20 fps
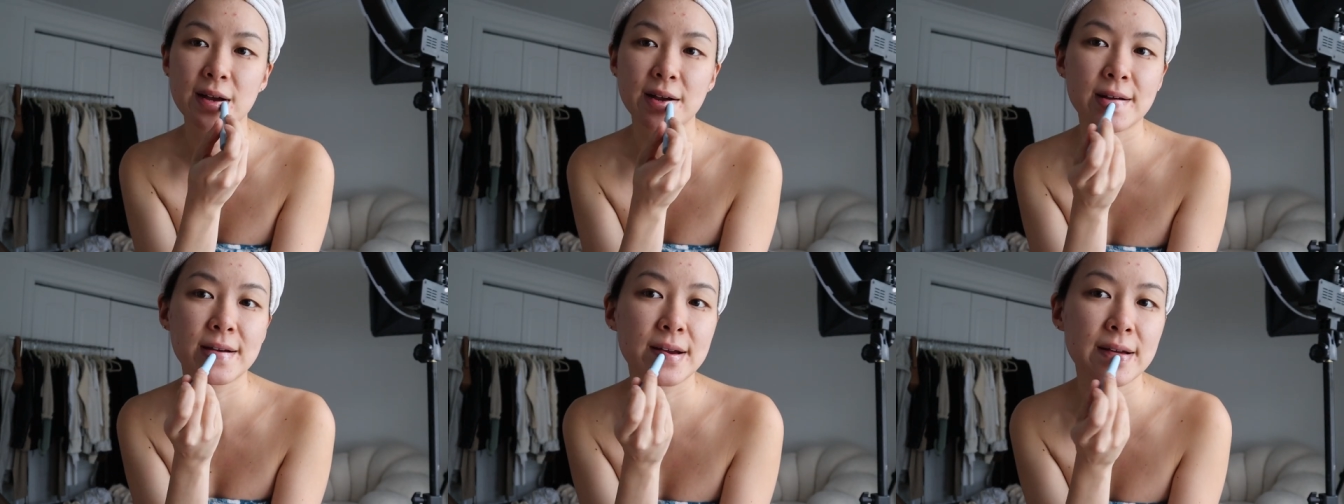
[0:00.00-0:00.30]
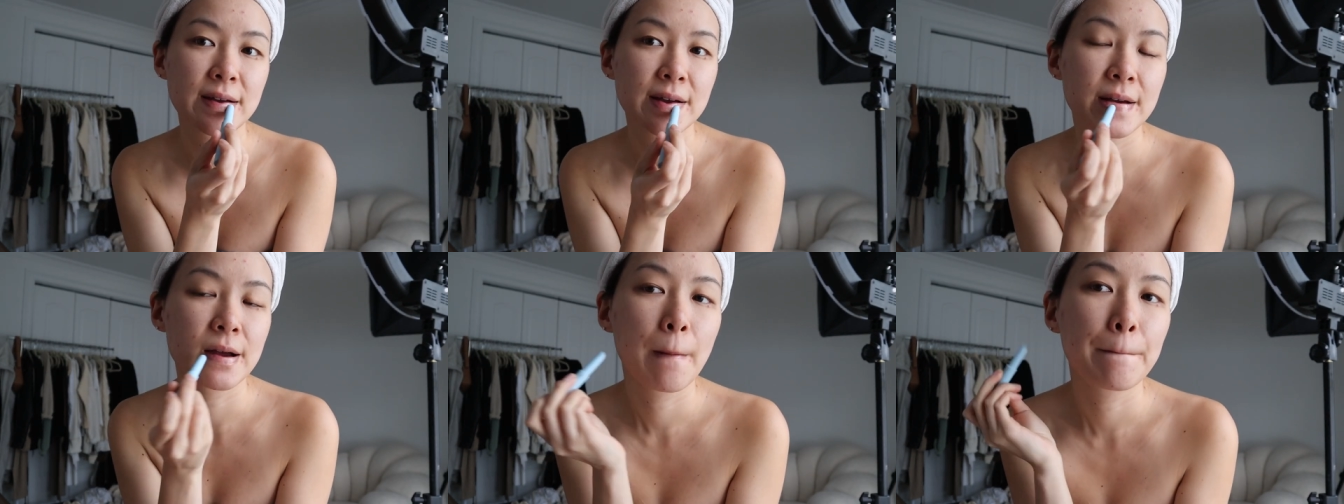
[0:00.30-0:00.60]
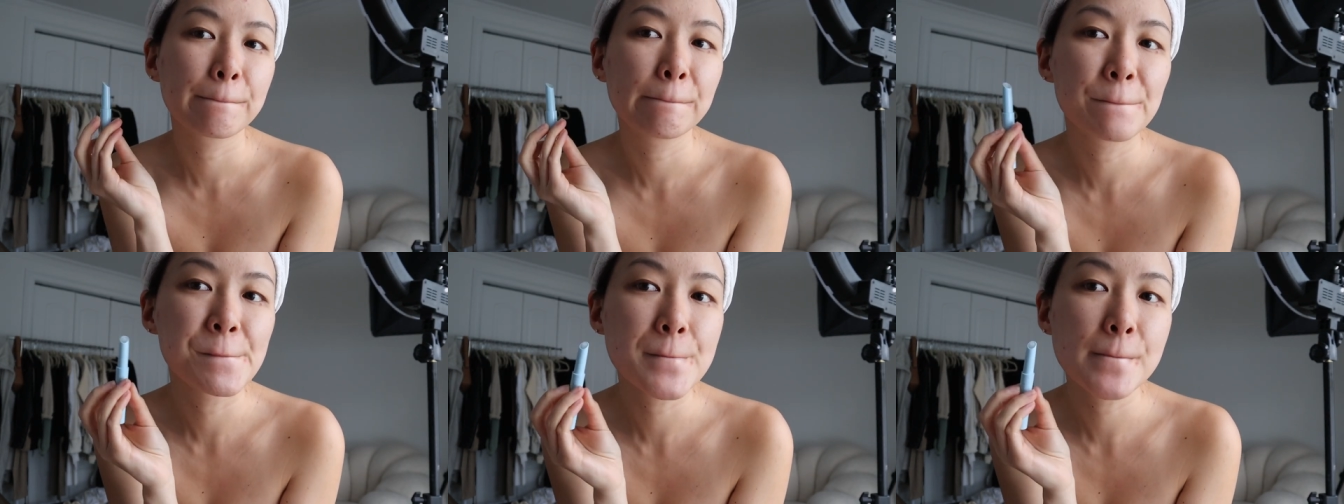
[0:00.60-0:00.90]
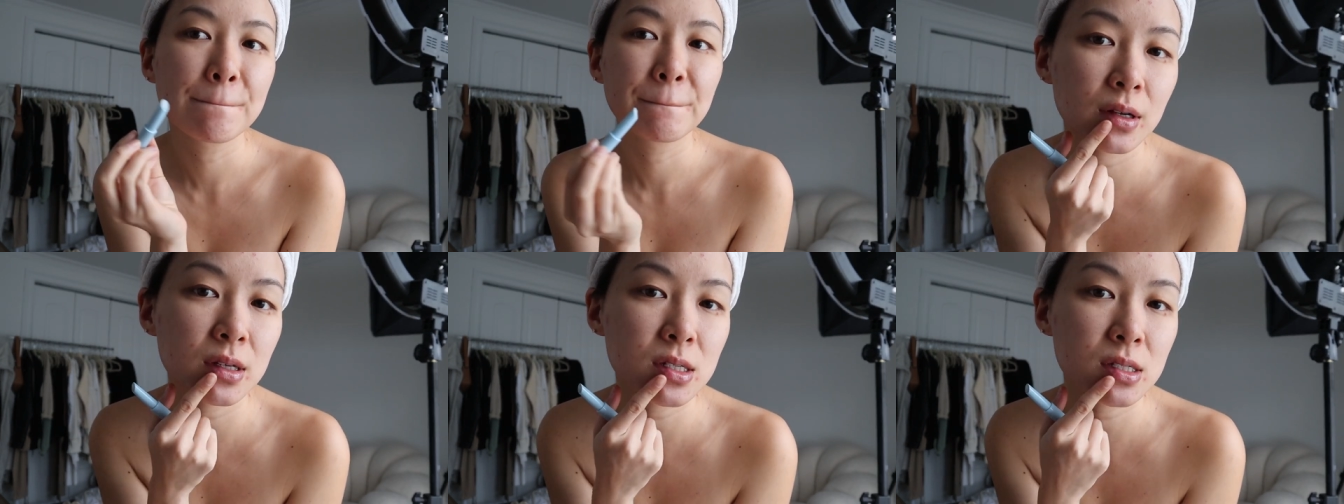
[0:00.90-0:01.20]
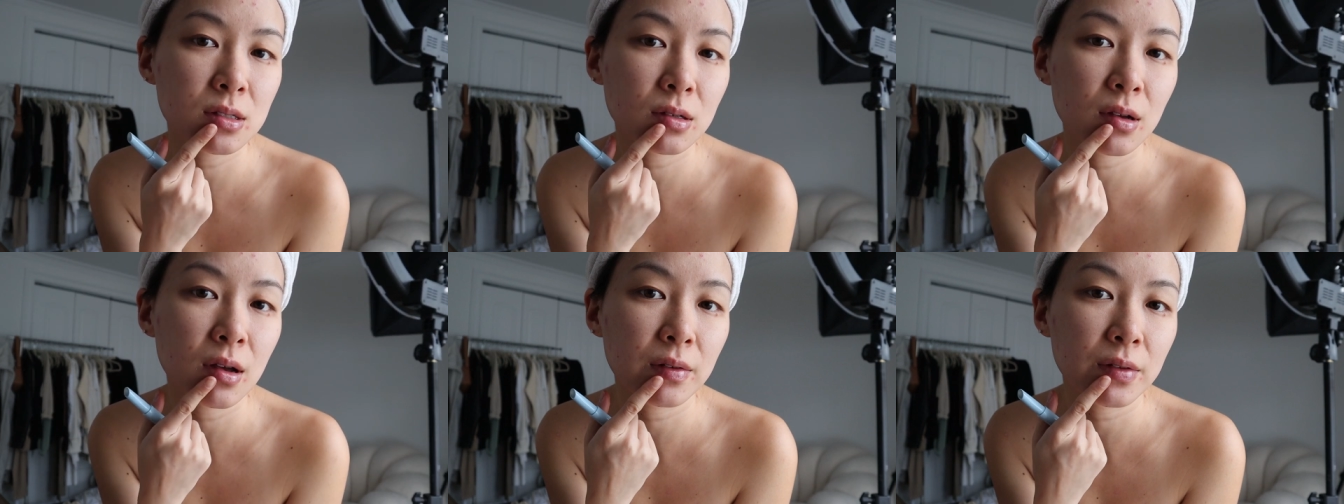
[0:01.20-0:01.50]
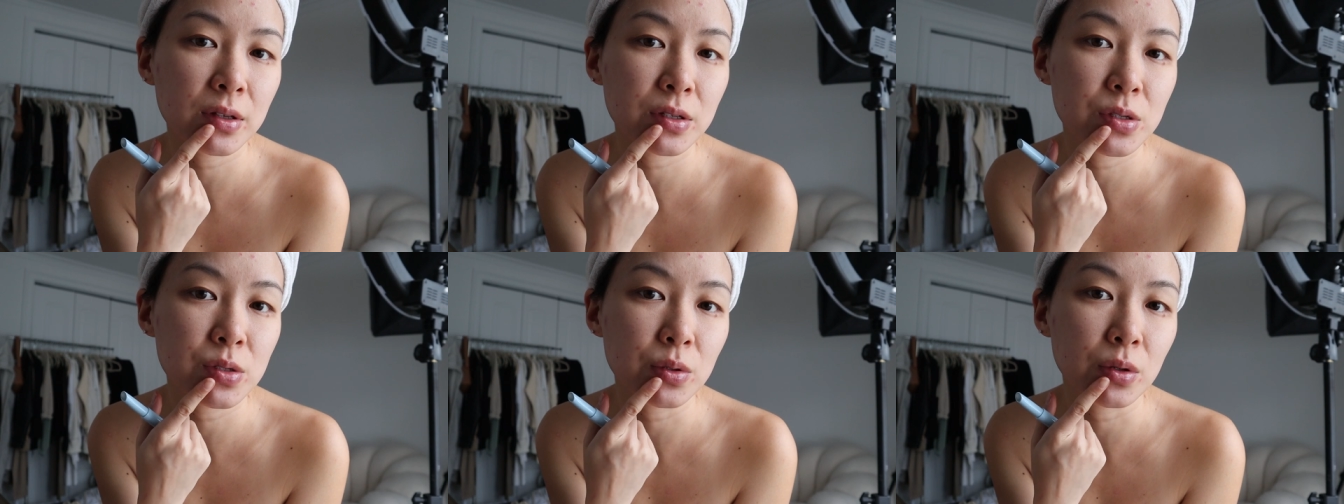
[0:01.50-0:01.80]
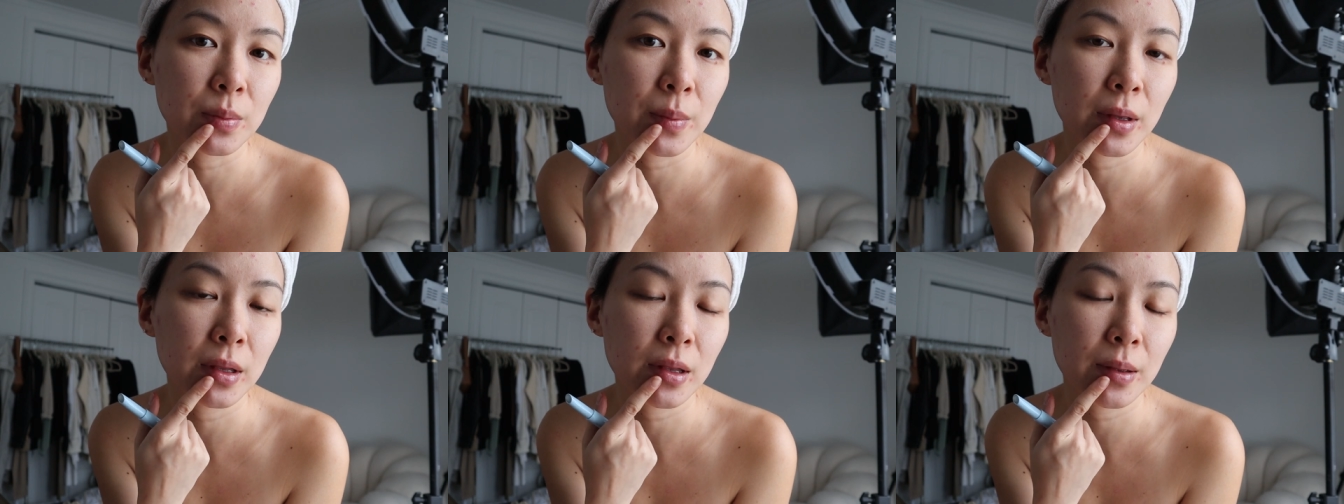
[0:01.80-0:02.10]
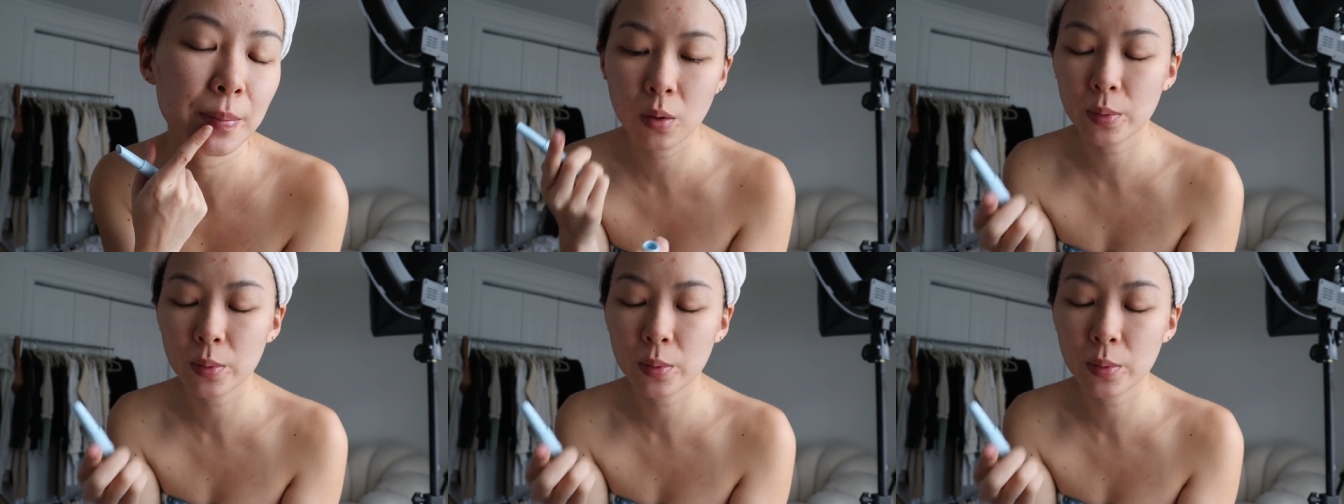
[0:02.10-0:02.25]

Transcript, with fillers: it very quickly and I still have that sore on my lip.